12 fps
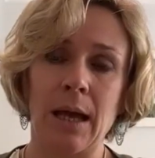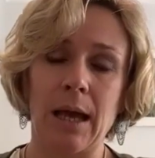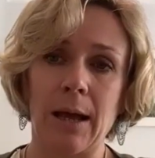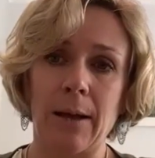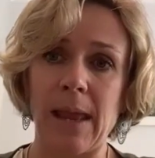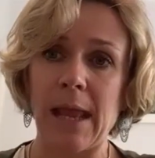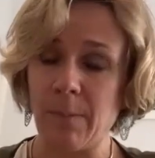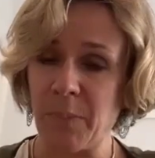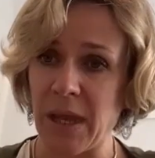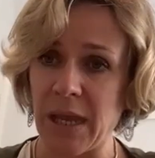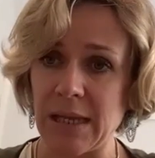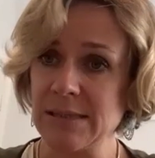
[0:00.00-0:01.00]

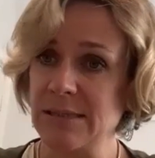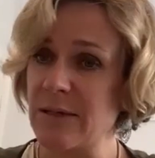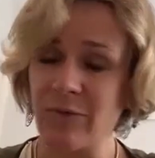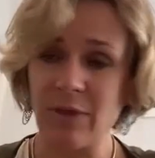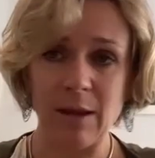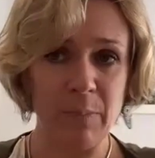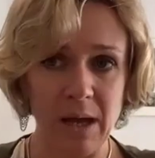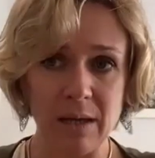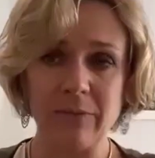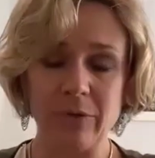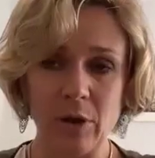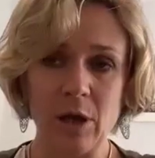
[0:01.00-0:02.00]
MPs, if they're
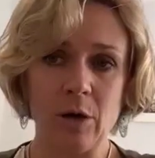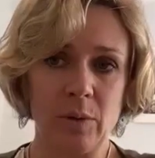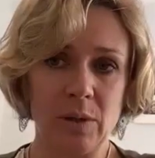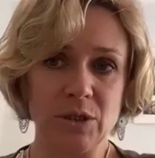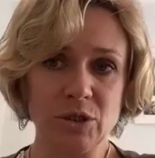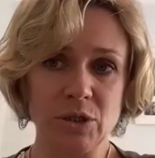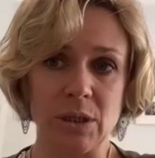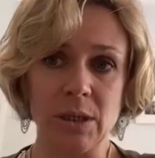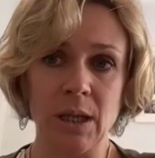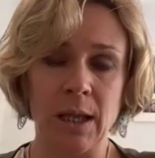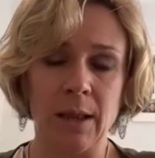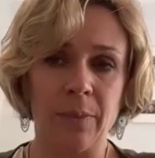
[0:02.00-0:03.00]
part of the
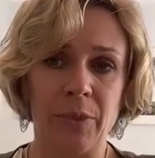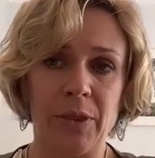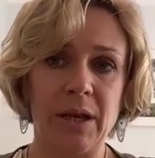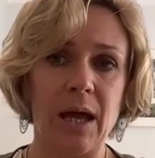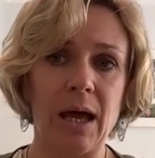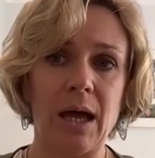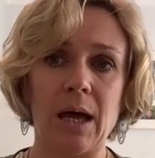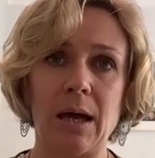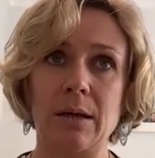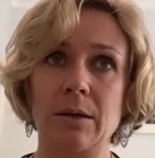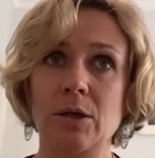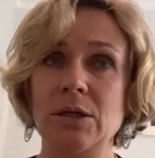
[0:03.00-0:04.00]
coalition, that
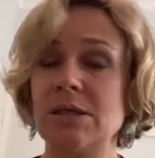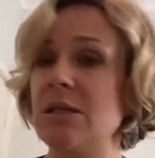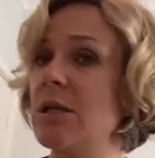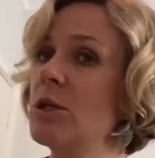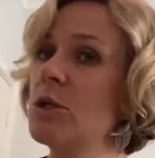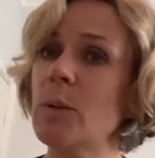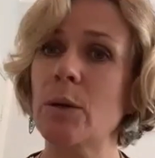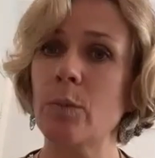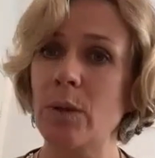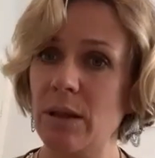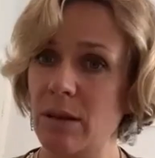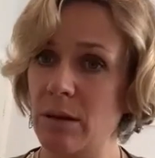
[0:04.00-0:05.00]
are continuing
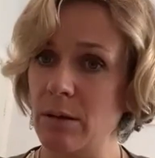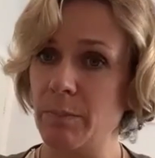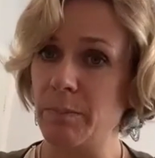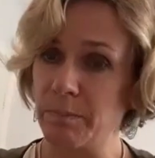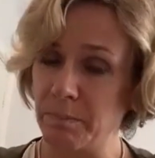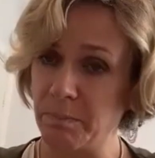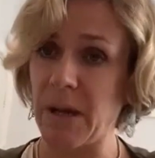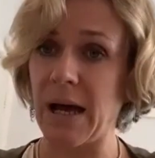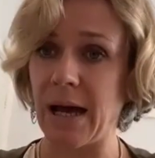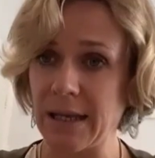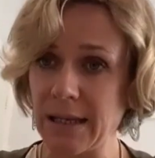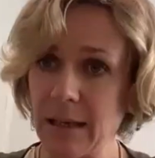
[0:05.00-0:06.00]
with the
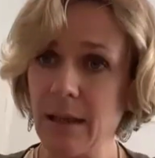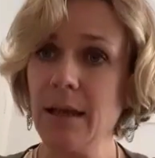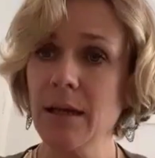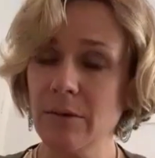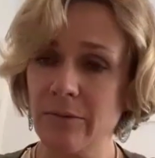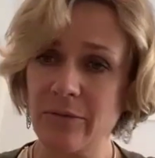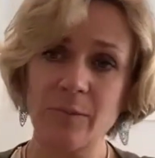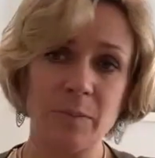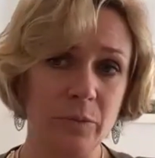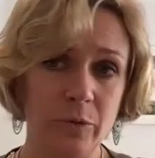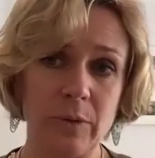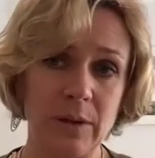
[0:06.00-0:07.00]
party line of
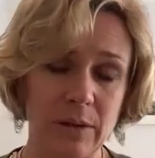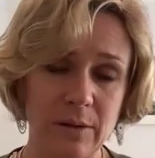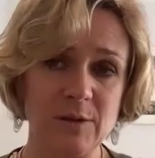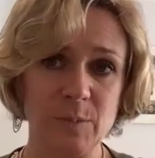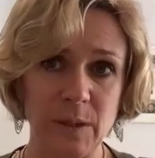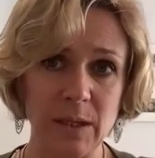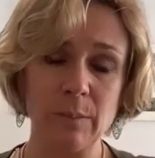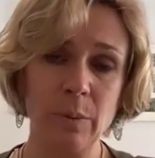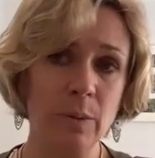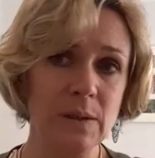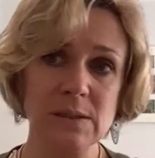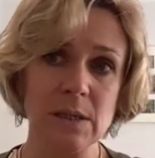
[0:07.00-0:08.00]
doing the speaking
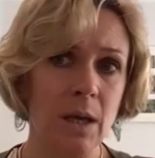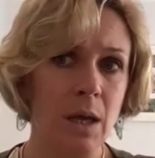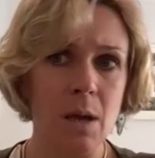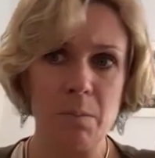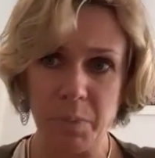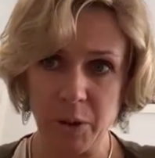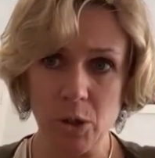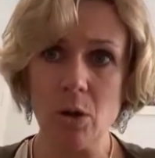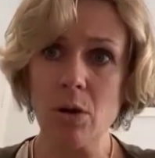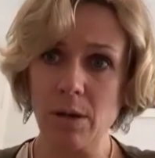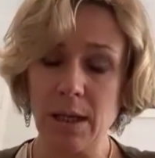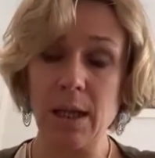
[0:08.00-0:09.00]
points, but
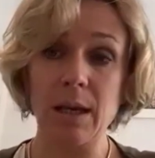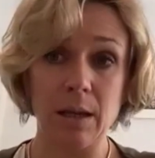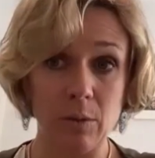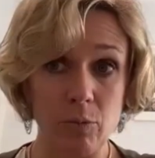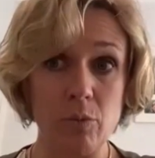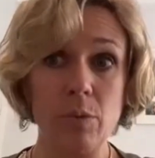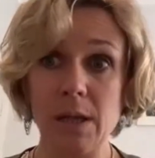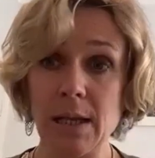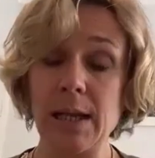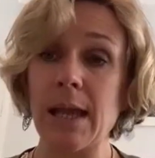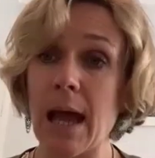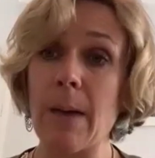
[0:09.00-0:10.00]
not getting
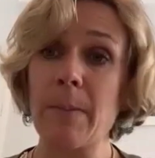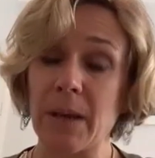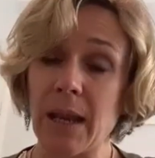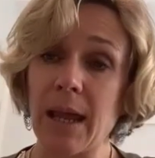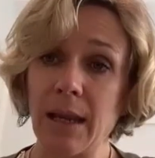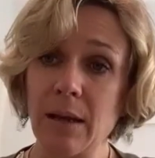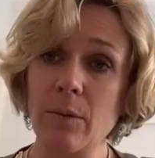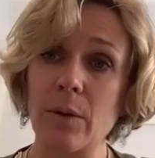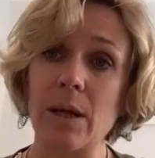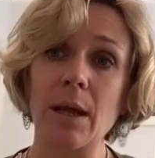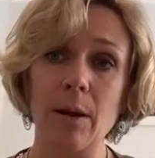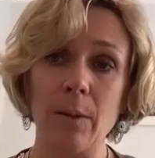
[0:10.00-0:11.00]
really up and
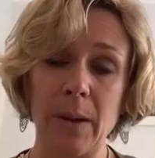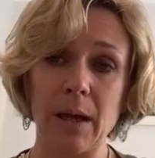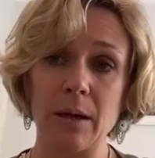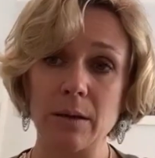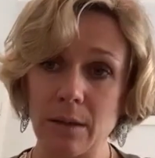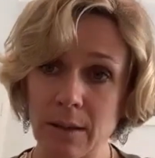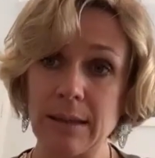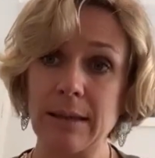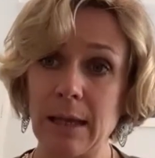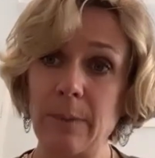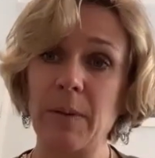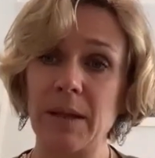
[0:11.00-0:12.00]
angry about
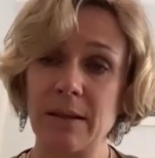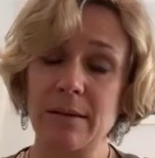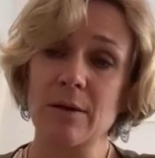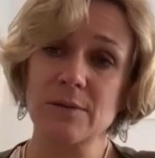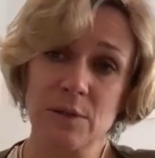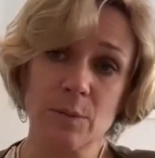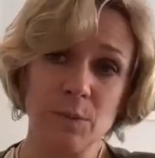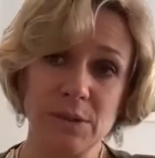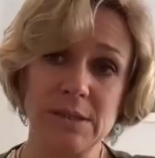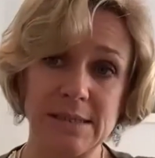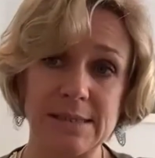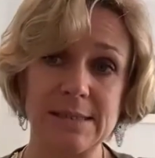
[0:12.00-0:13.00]
keeping those
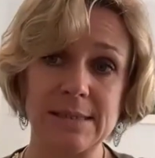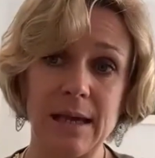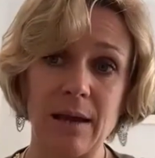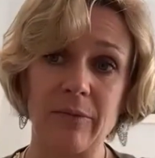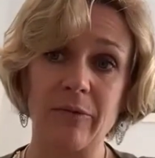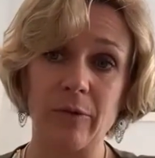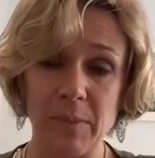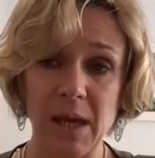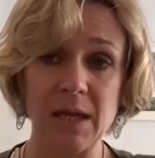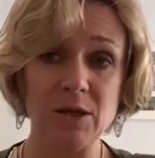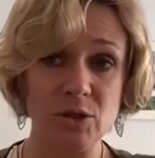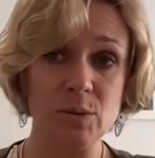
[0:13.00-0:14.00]
communities safe and
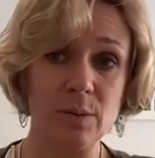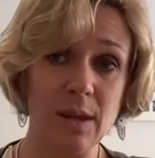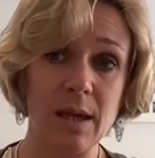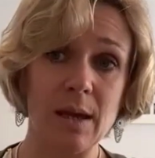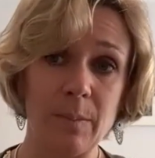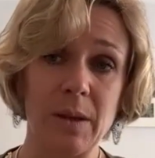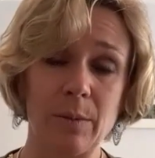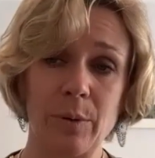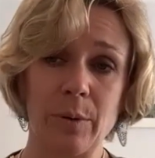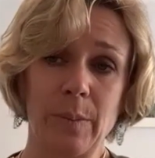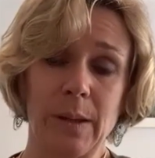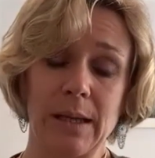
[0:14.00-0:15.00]
making sure they are better
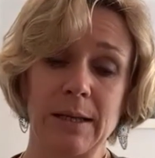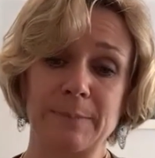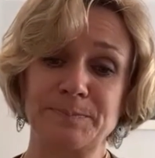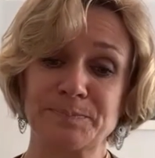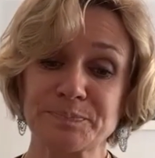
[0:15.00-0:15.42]
prepared.